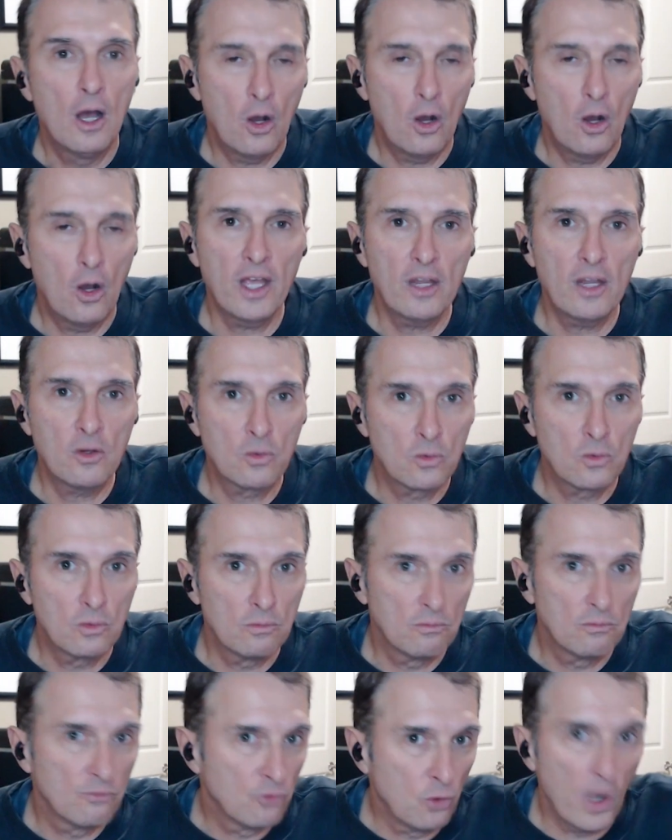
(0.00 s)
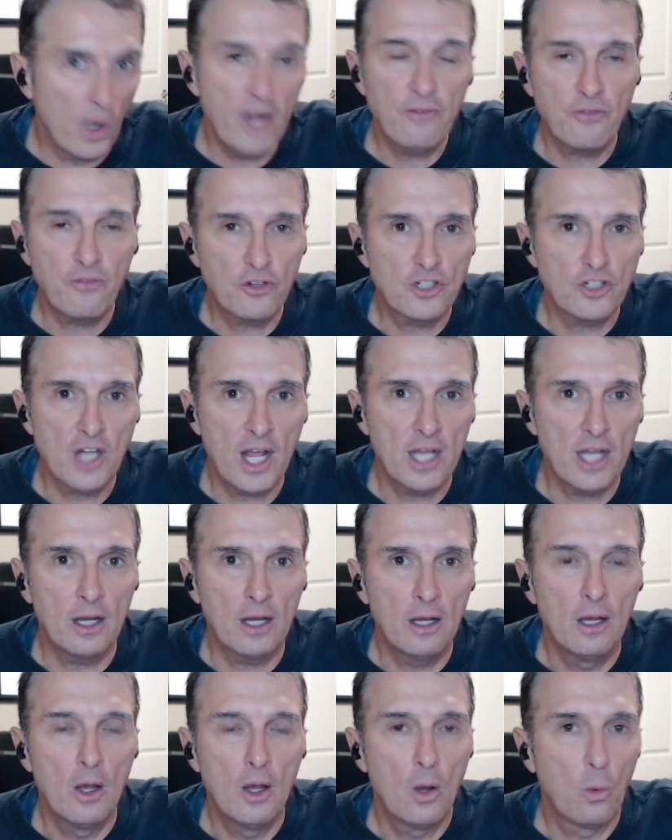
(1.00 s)
Okay, great for
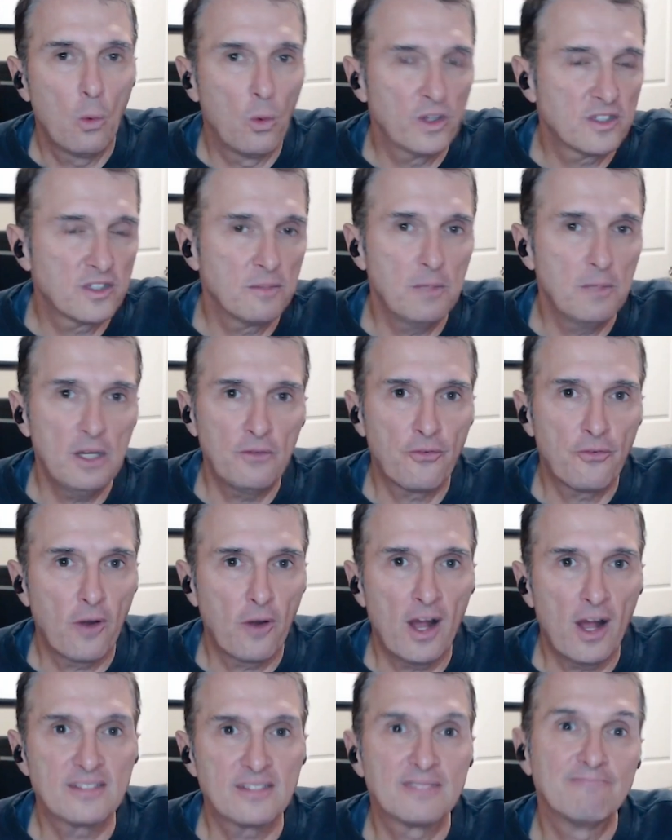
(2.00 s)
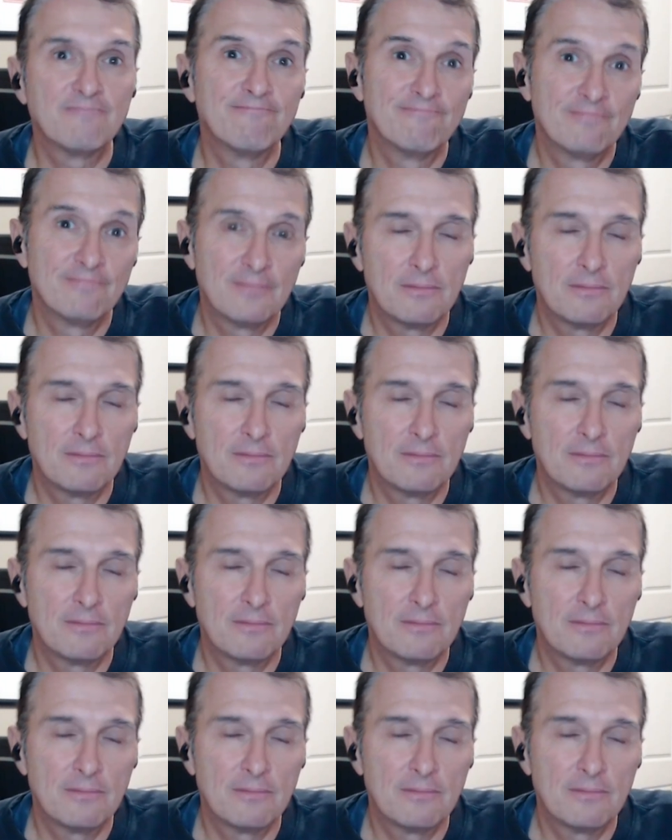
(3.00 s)
China. What's it mean for us?